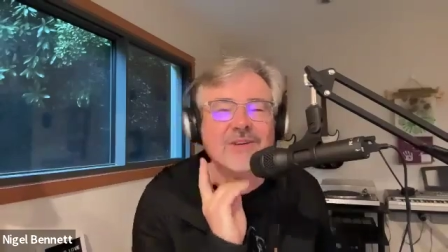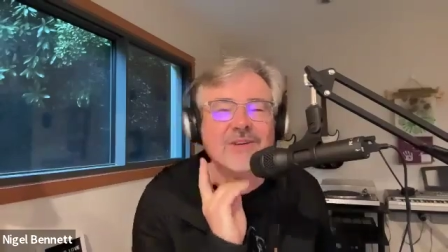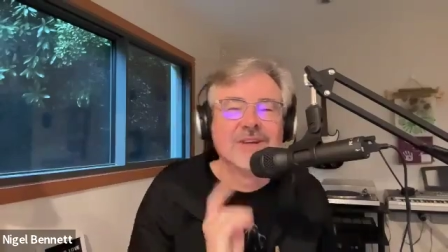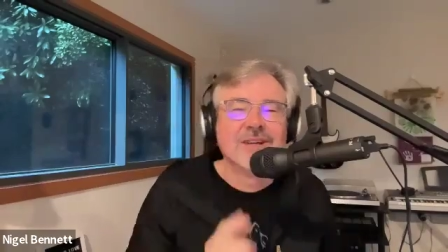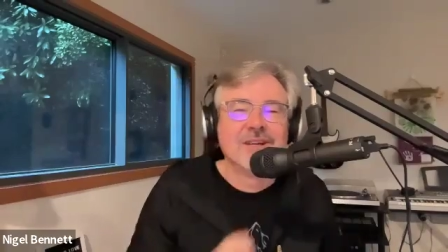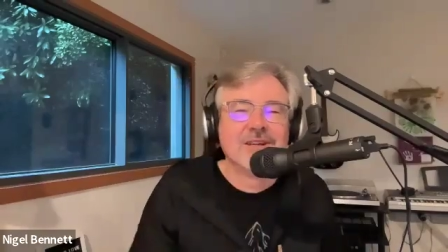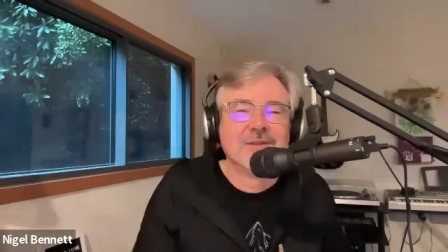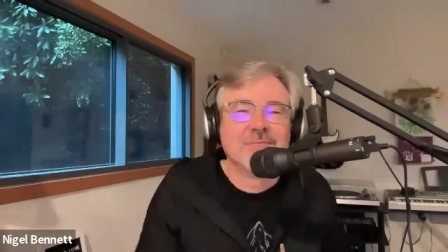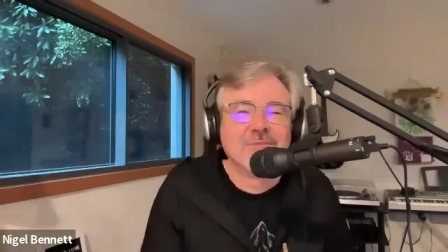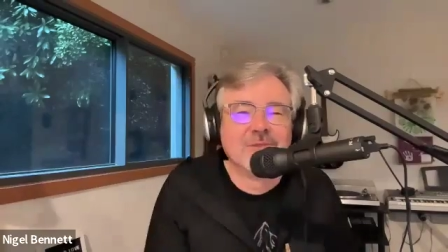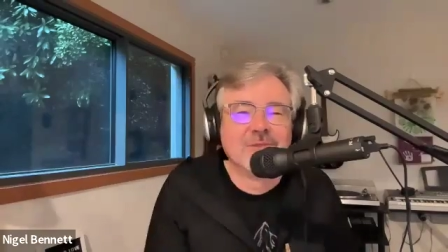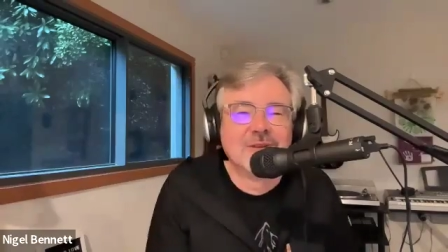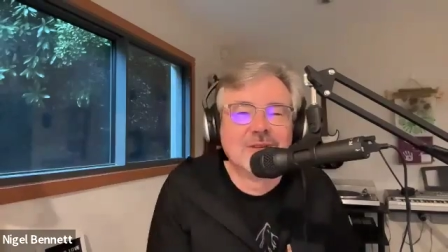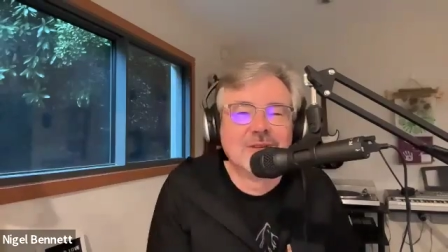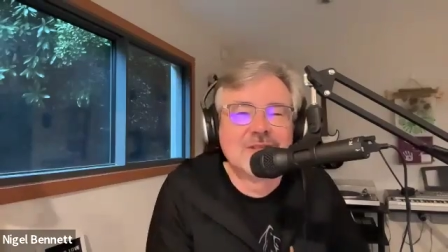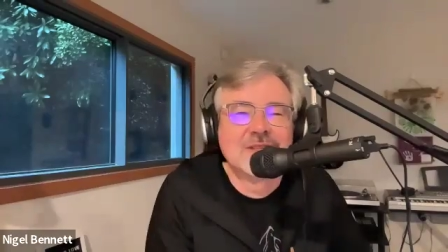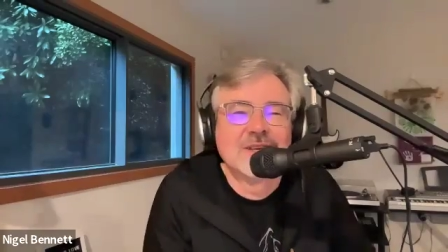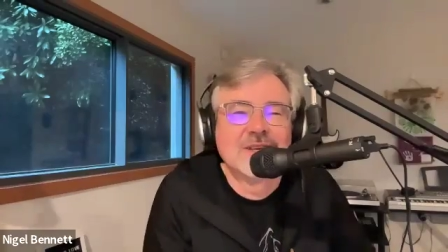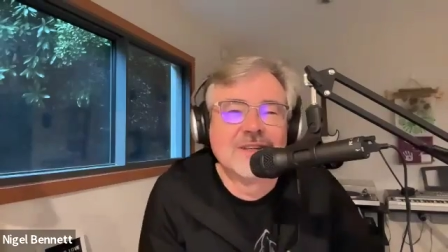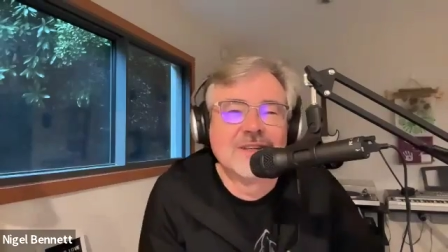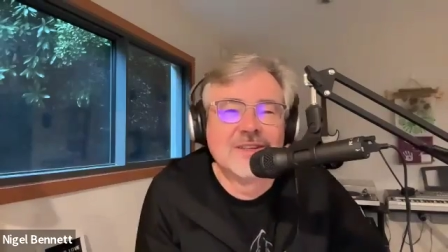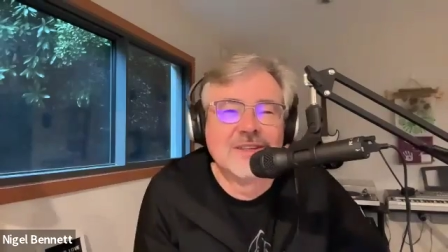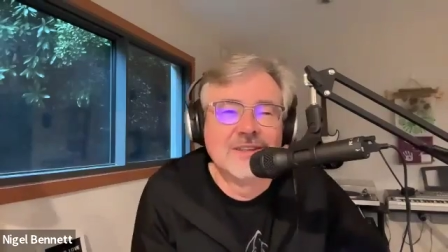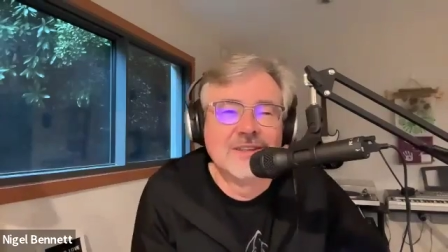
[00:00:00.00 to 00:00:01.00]
on him
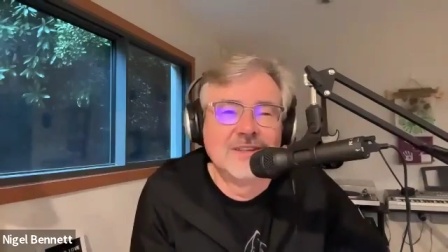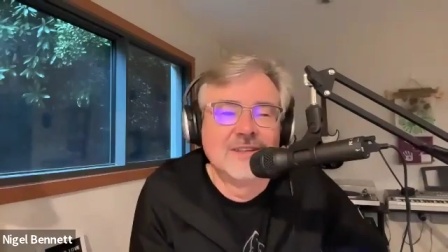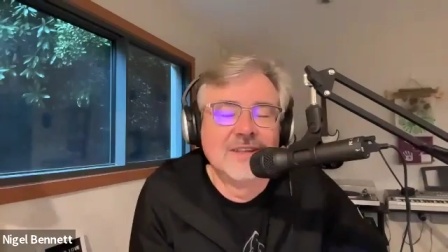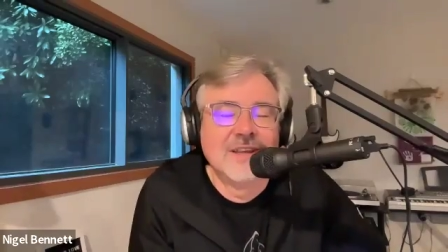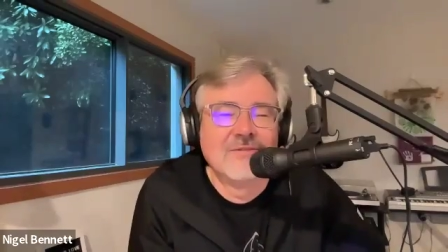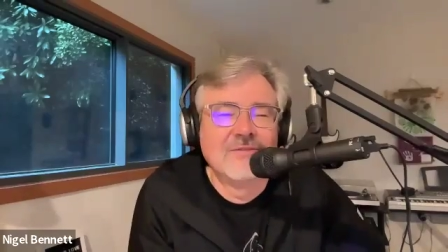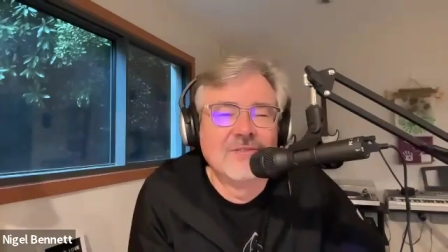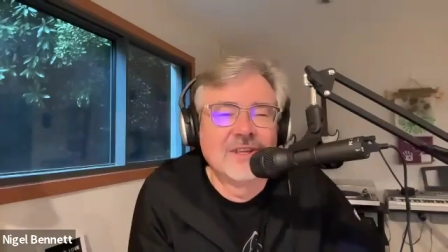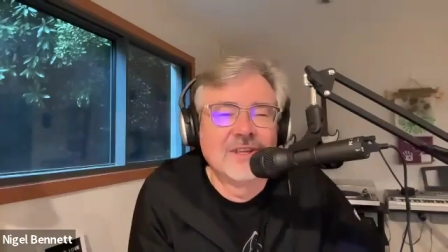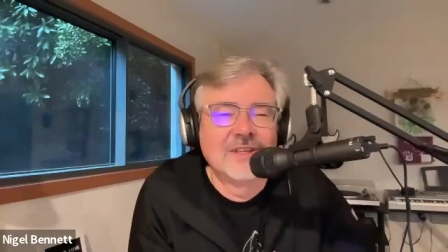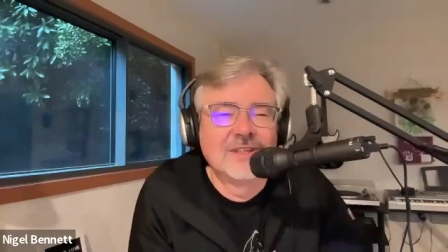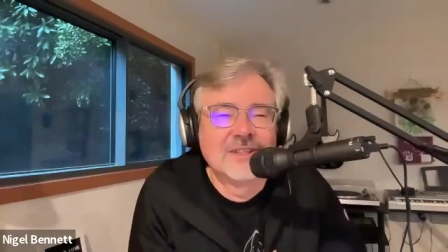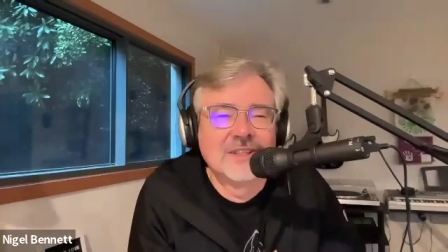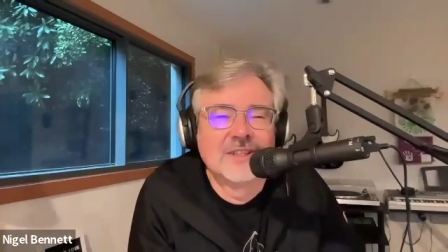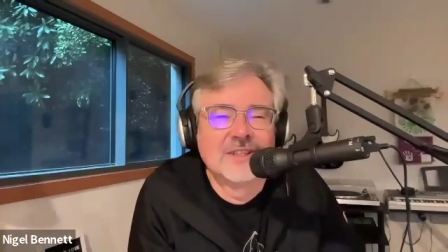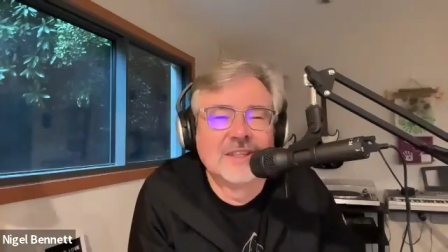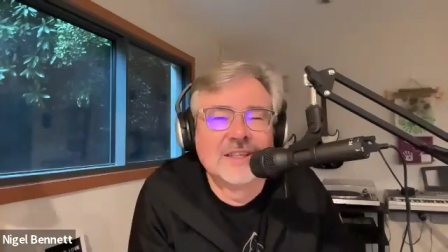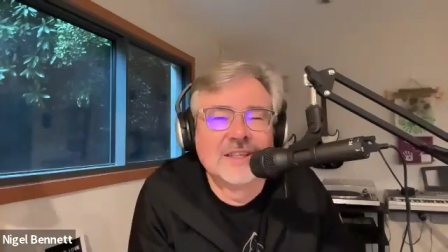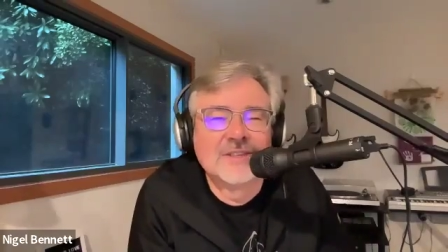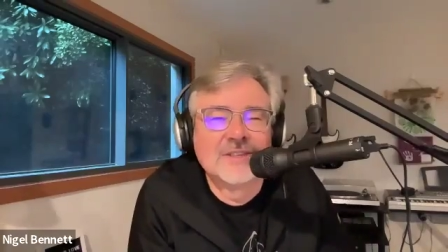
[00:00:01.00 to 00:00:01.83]
on Netflix, I think.